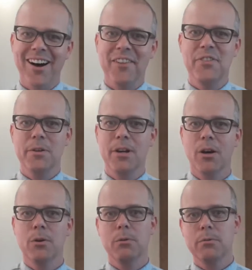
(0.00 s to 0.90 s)
off you
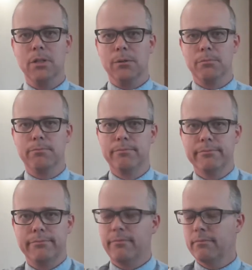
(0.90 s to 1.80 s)
go, you
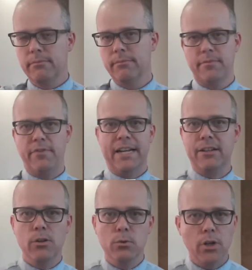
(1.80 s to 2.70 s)
find
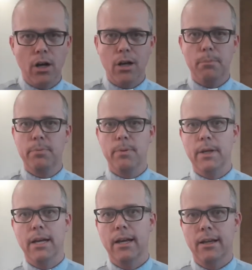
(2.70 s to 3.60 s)
a new job,
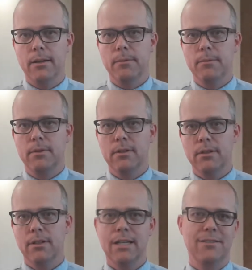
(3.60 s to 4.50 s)
uh,
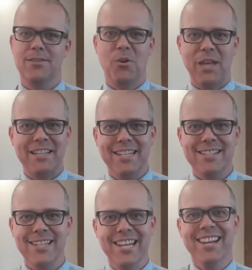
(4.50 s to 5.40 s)
as though that's
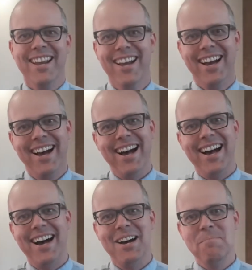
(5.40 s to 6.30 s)
easy.
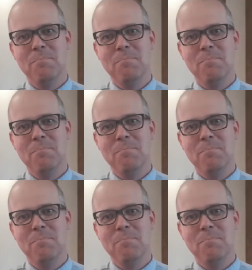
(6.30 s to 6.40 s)
Uh,